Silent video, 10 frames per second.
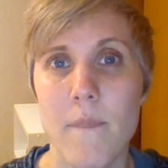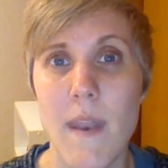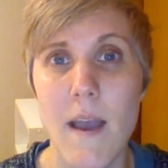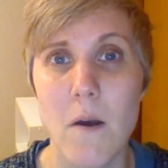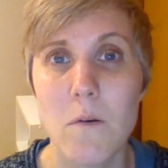
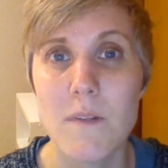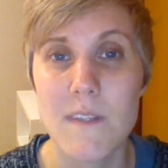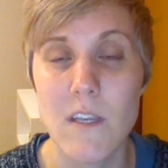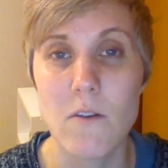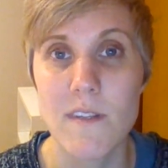Now
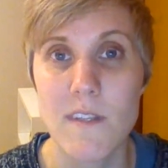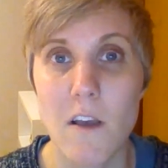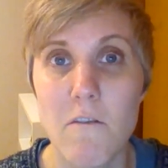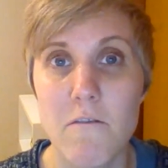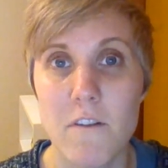see
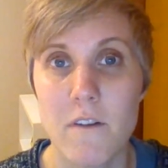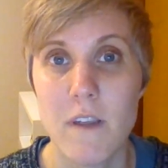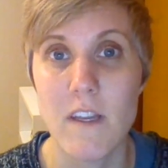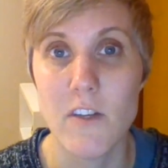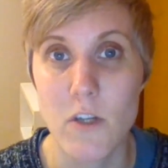yourself
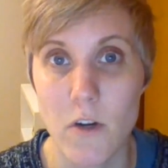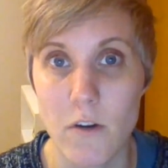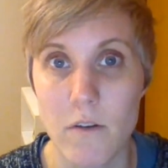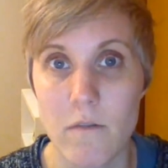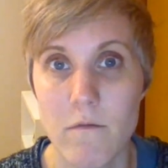in
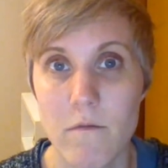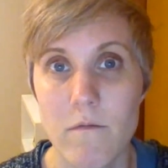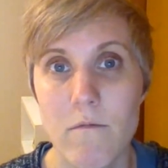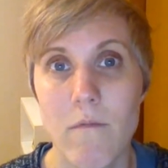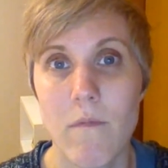turn.
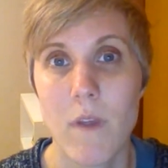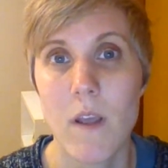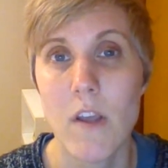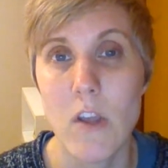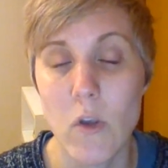
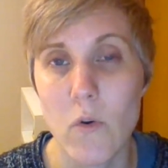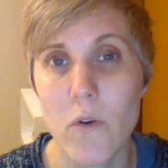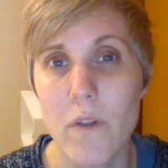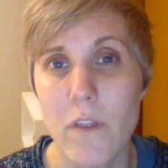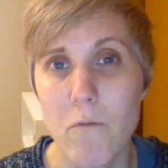
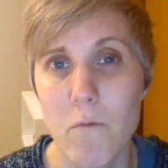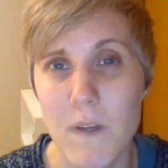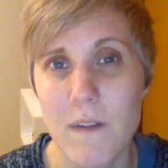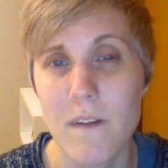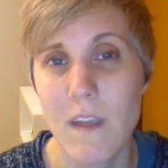You're the
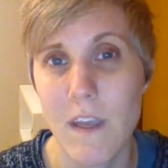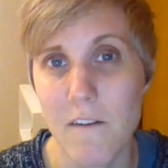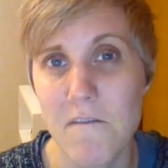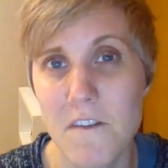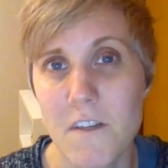real
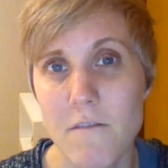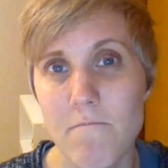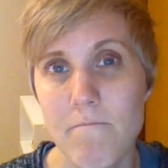gift.